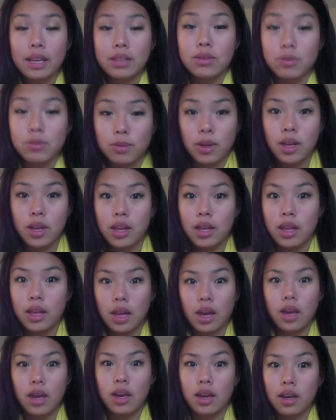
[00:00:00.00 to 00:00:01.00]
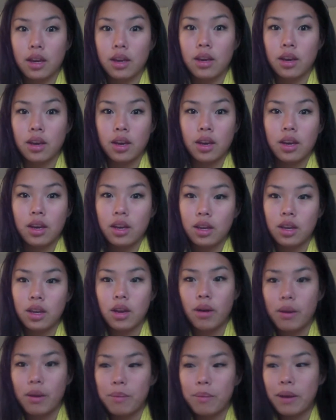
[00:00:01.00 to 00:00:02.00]
It's really like, you
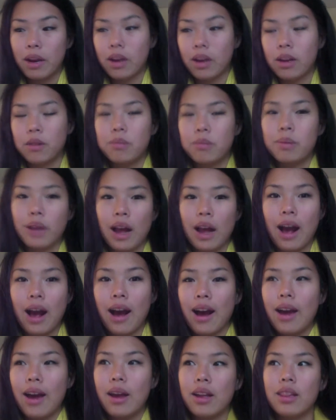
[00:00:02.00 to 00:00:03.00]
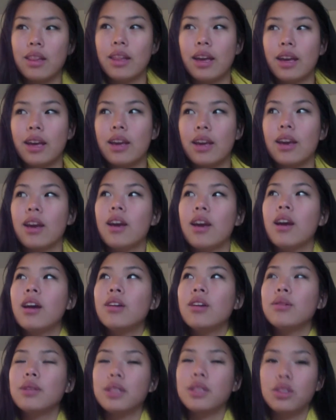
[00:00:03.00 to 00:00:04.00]
know, apparent. But I like
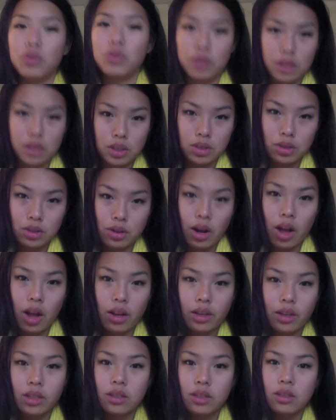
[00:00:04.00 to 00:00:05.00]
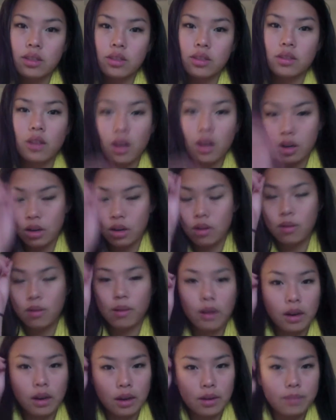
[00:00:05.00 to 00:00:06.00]
really traditional colors.
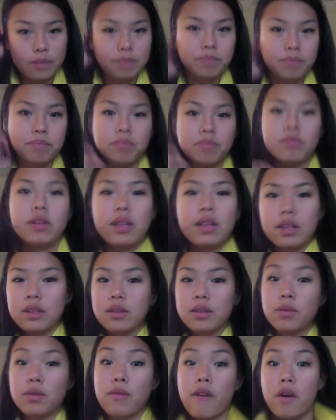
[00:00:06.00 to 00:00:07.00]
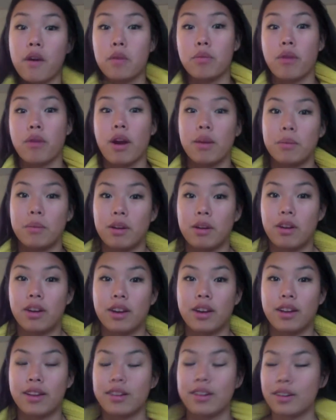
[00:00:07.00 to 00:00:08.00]
So, like, this is a very primary
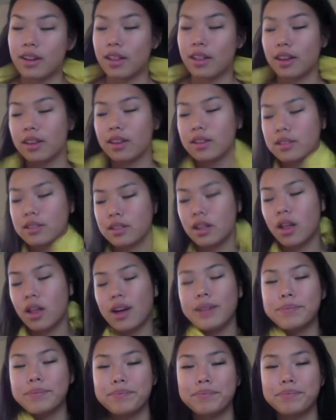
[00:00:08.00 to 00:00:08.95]
color, and I like this a lot.